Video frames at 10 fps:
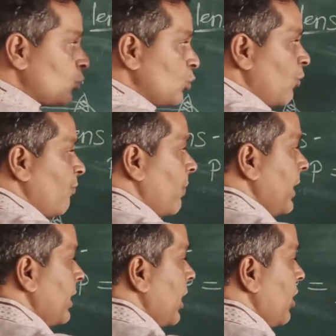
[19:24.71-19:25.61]
So
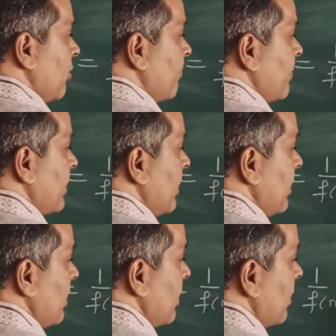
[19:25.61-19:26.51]
1
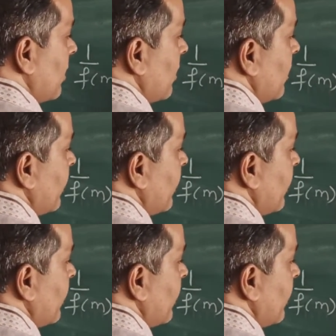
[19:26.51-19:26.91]
diopter